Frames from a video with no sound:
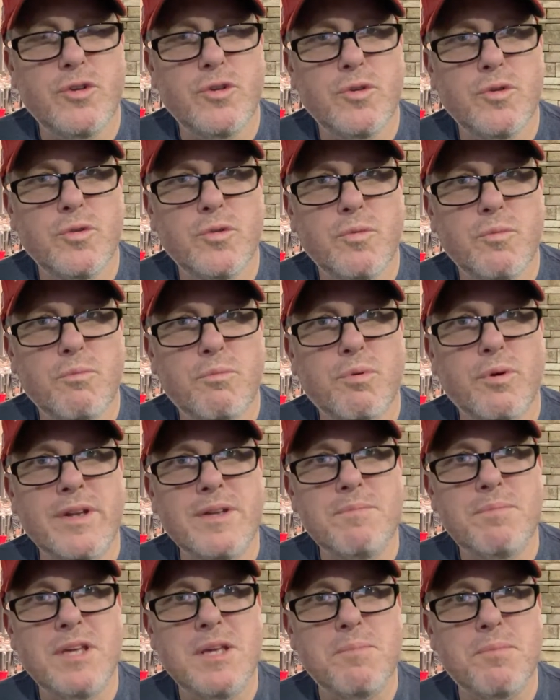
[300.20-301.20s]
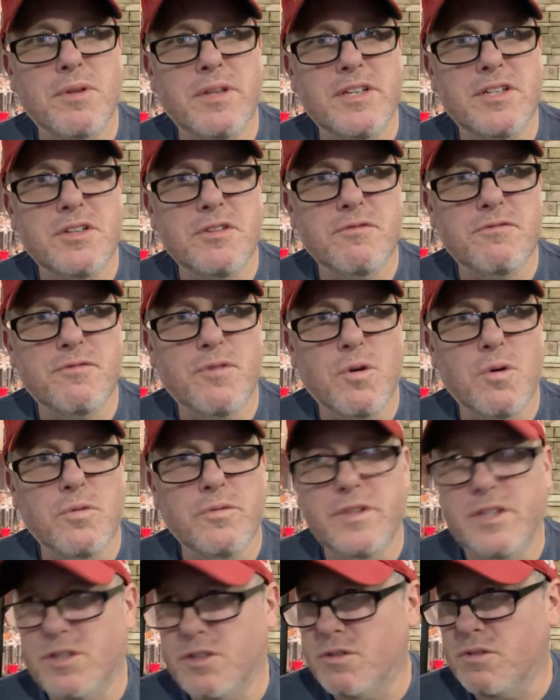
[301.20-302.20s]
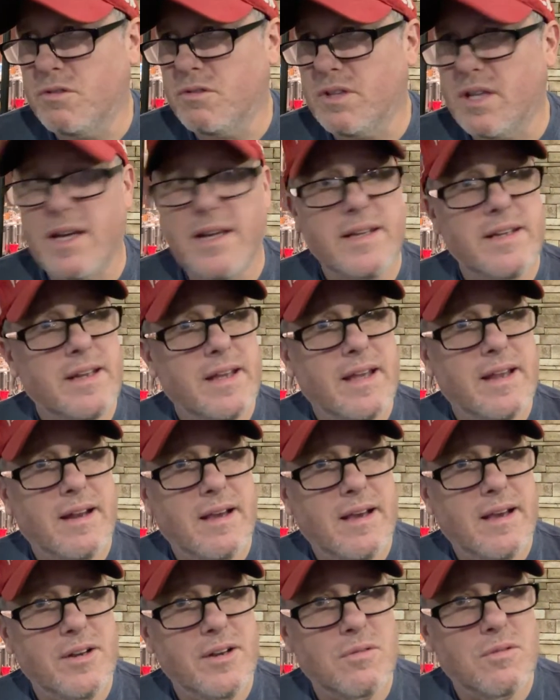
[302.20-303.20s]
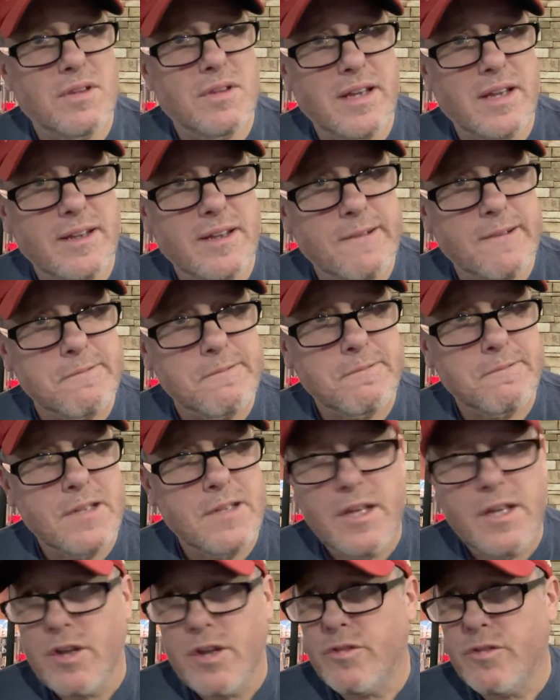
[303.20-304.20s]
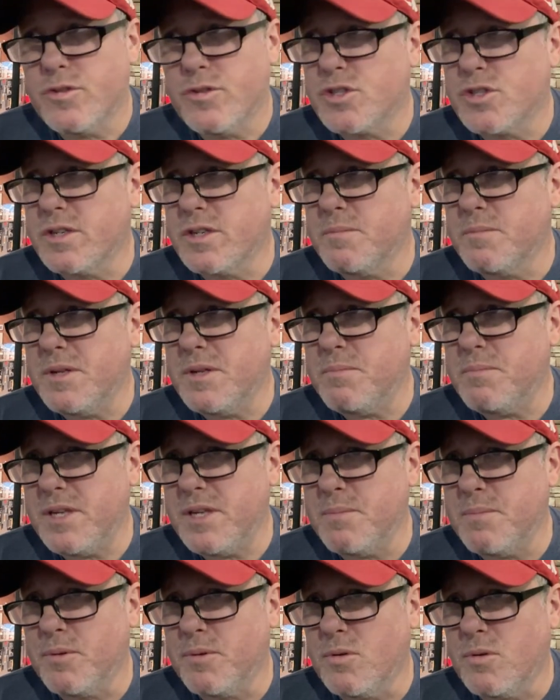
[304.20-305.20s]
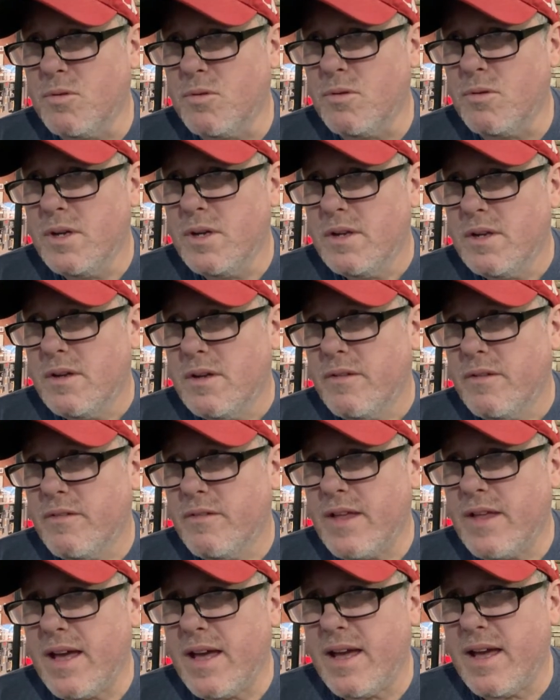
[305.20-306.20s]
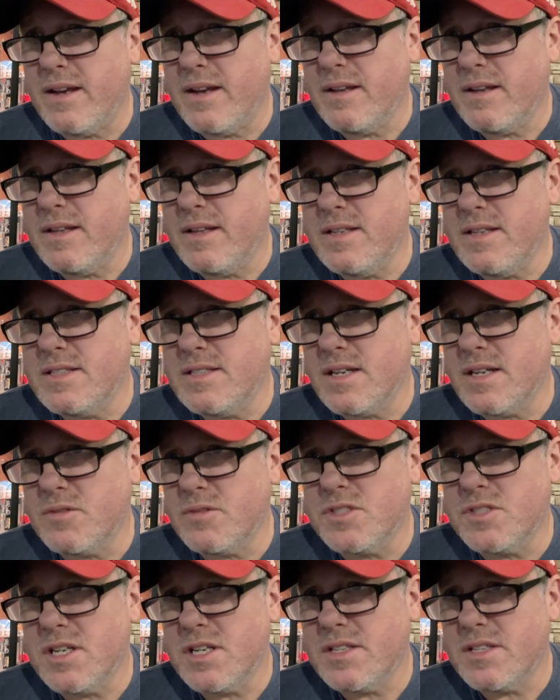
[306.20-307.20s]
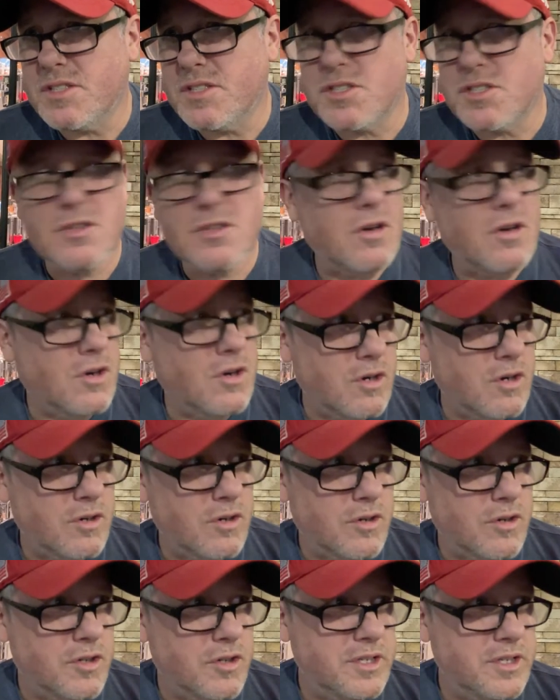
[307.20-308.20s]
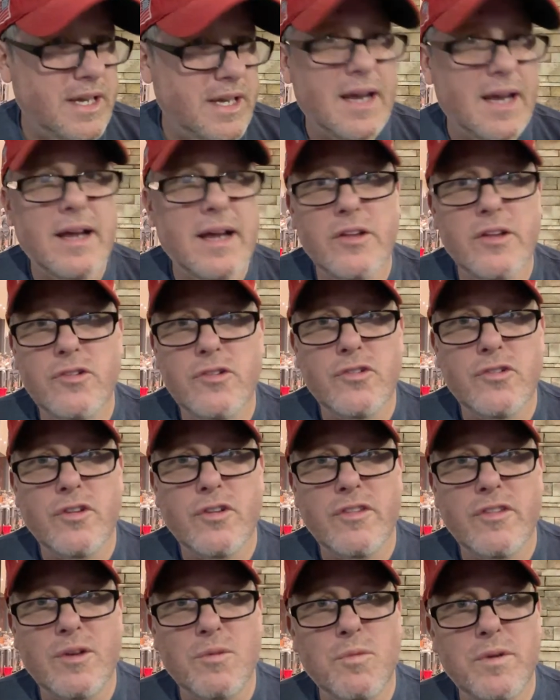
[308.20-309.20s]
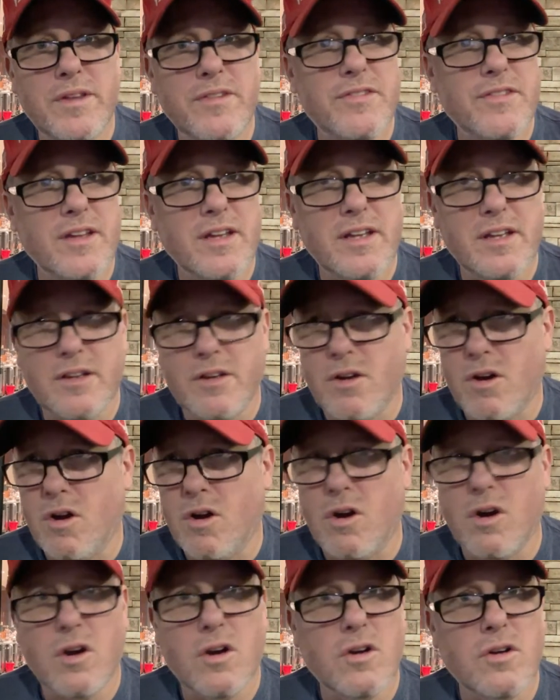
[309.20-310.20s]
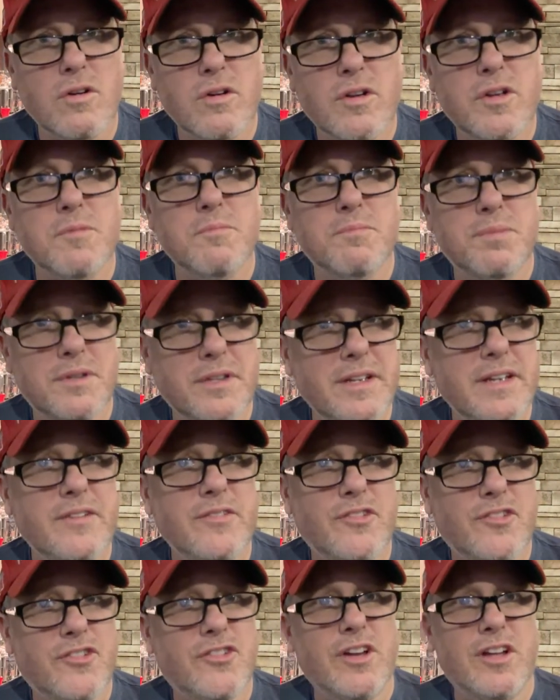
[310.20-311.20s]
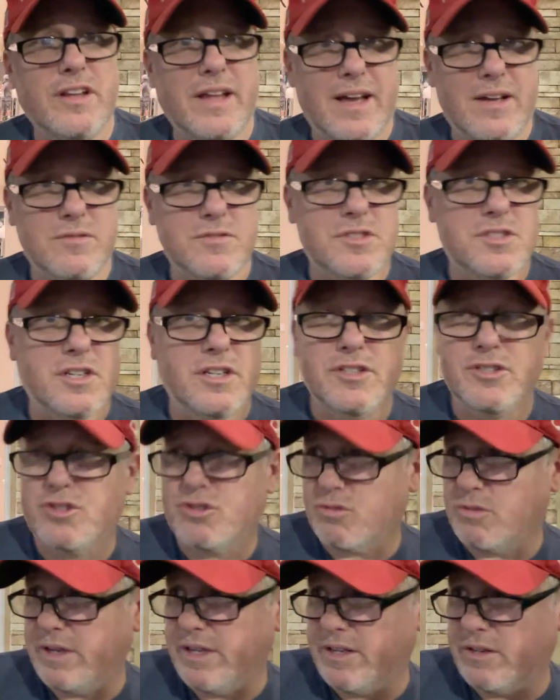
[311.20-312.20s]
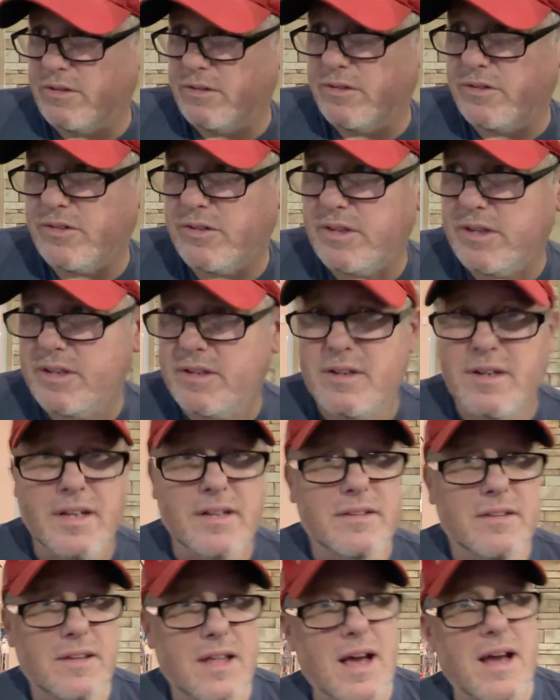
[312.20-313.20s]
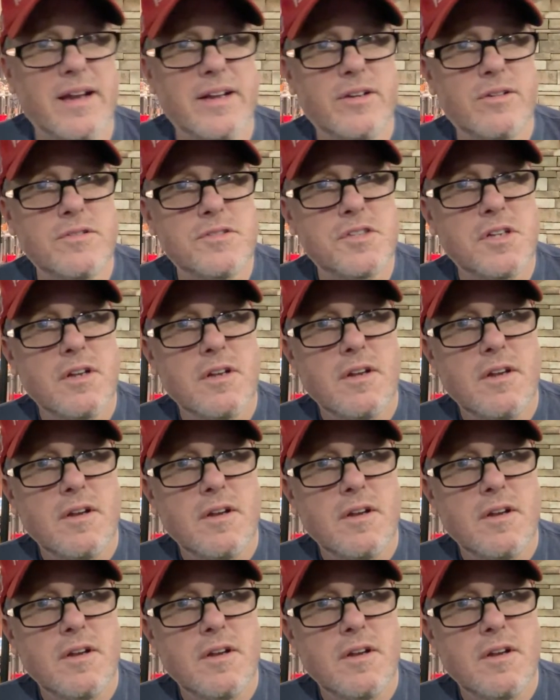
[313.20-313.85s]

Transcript: to bring people into the fold that you don't like and I don't like. There's going to be people that he tells us are good guys that we think are complete sellouts and traitors and liars.